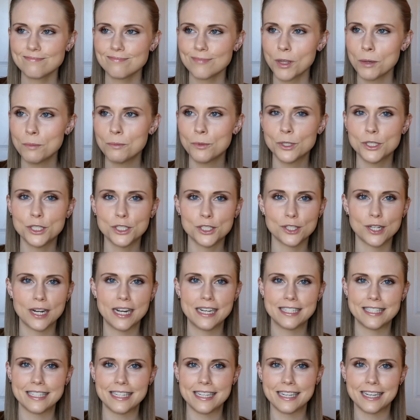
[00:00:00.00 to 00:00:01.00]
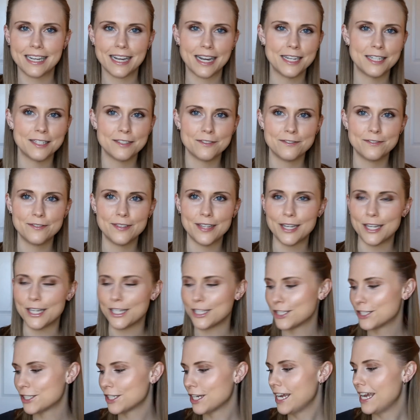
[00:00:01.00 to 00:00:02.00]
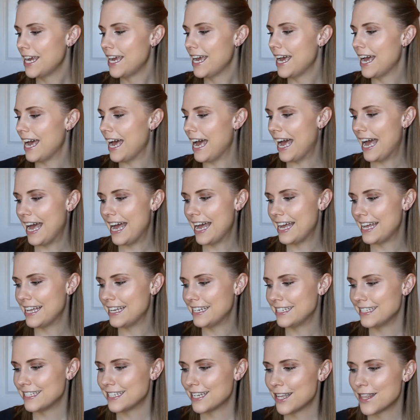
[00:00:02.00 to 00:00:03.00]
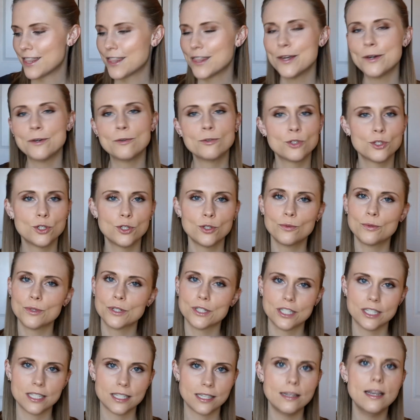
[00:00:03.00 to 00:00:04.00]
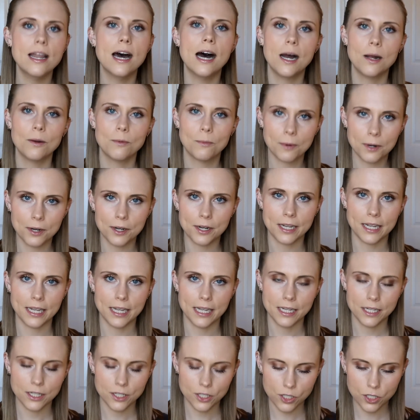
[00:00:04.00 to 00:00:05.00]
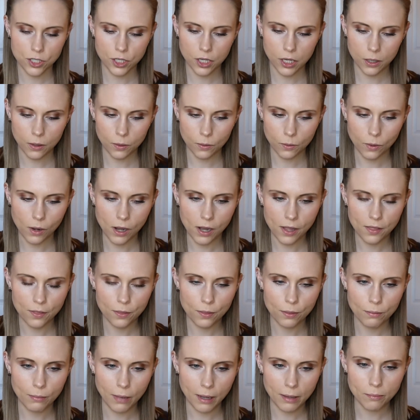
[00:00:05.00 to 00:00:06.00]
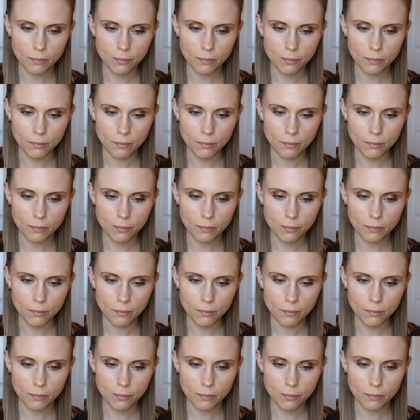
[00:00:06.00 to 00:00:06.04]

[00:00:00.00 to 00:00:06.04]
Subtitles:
moisturizing kind of finish, and those two were just not working. So my